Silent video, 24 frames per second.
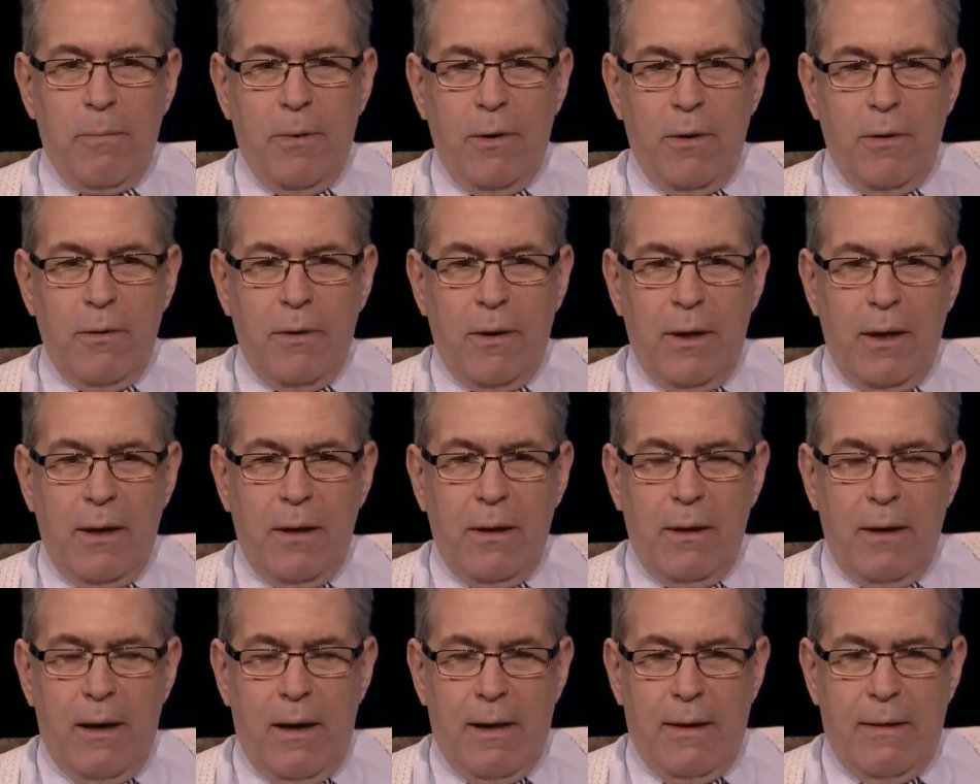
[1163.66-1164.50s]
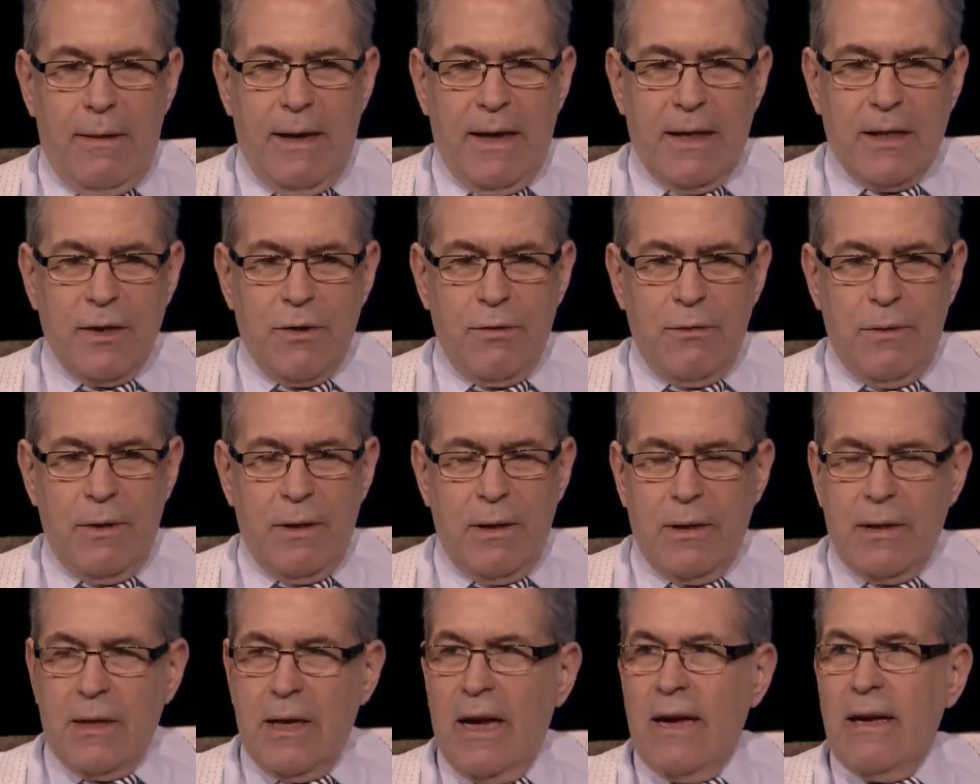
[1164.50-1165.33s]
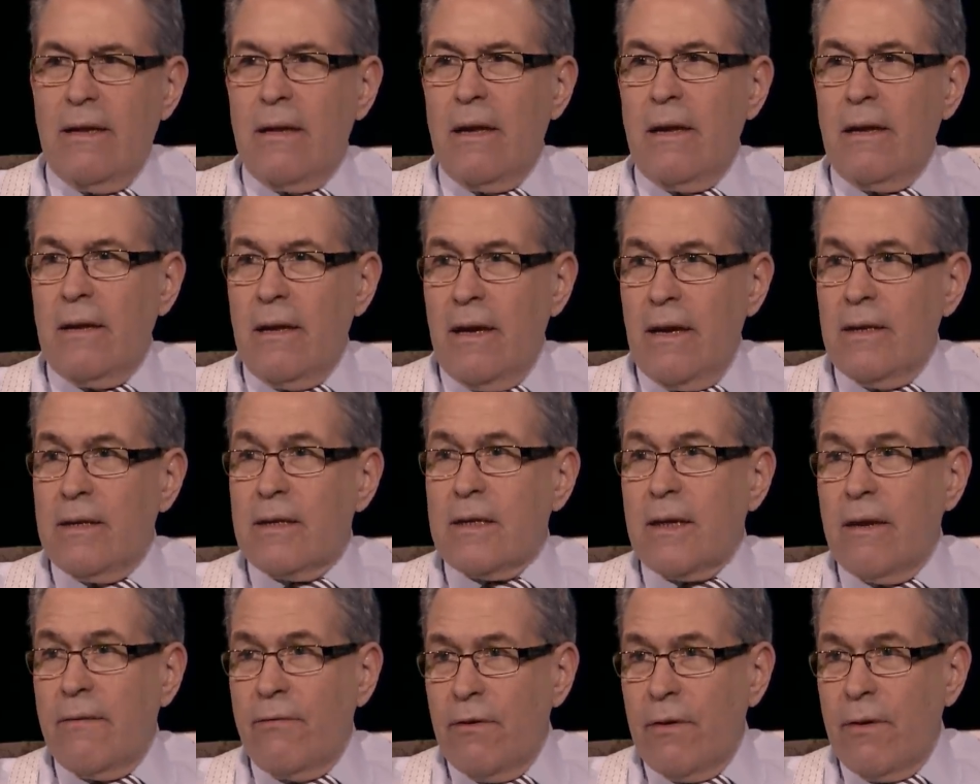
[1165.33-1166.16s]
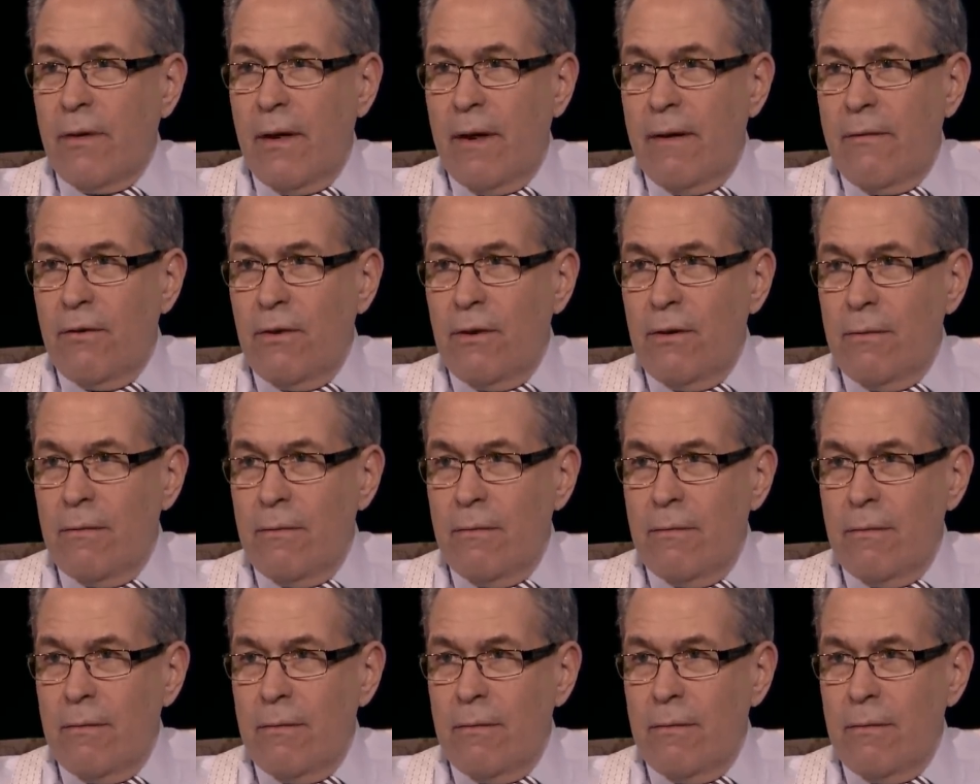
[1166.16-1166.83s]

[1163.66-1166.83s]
building, and next to it is 888 7th Avenue,